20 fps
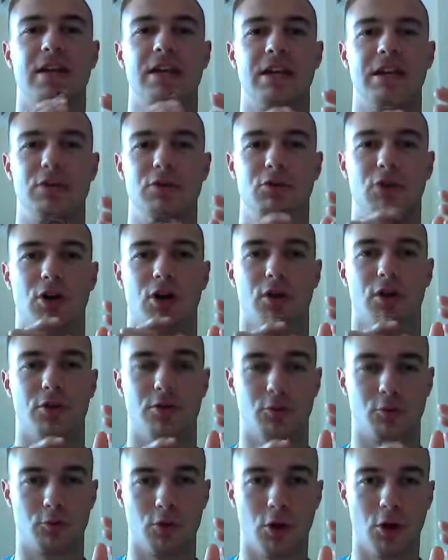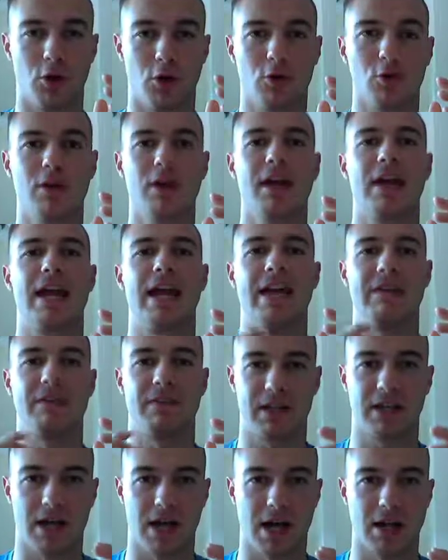you call the row and the
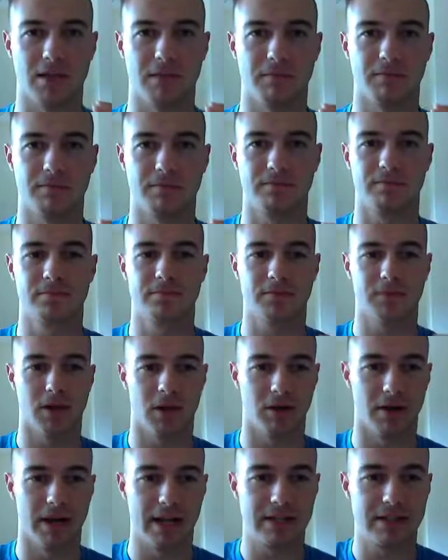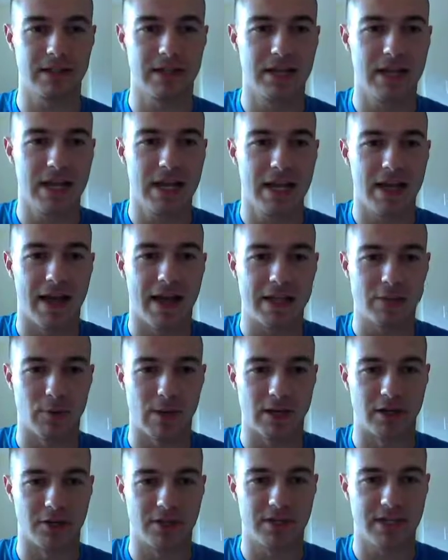column. Alright? That's why
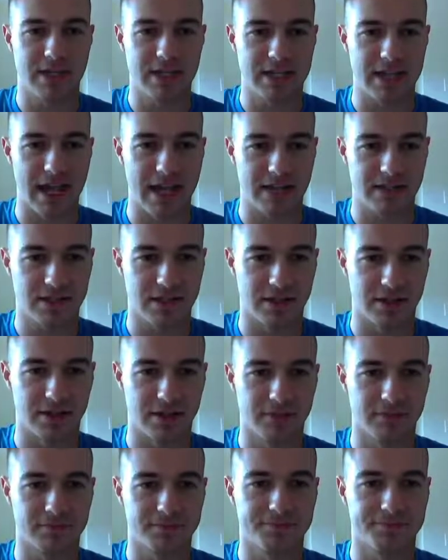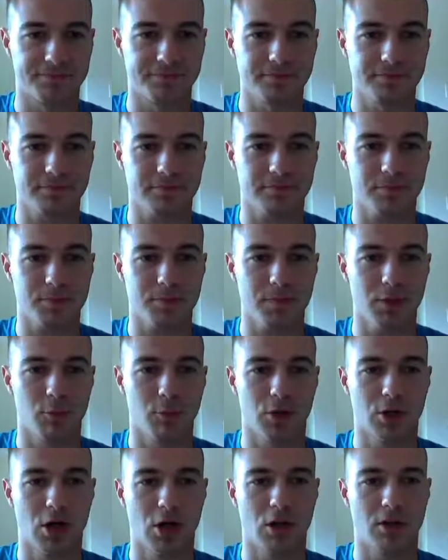in our syntax here, we're
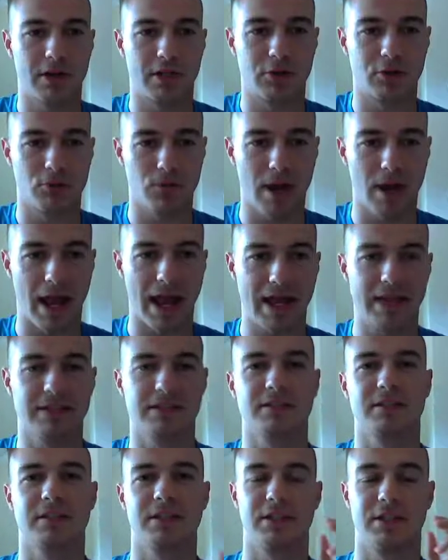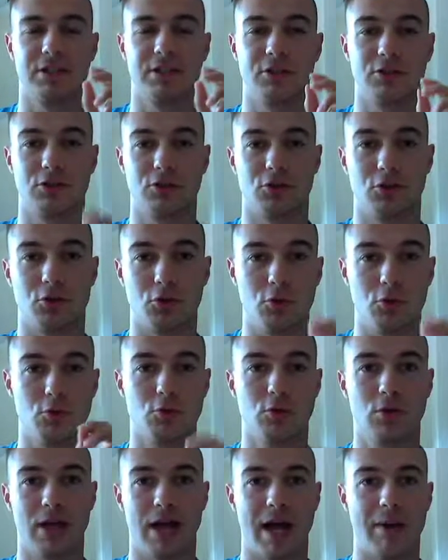calling cracks
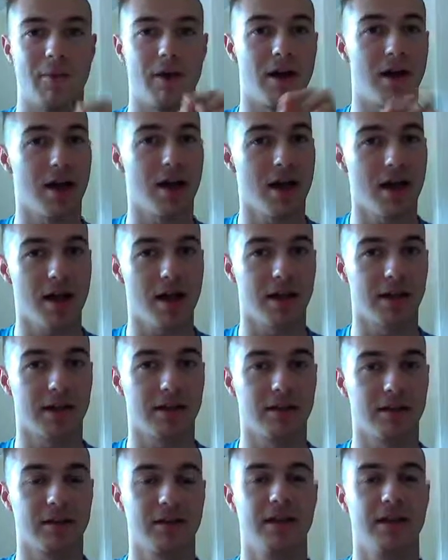2, I.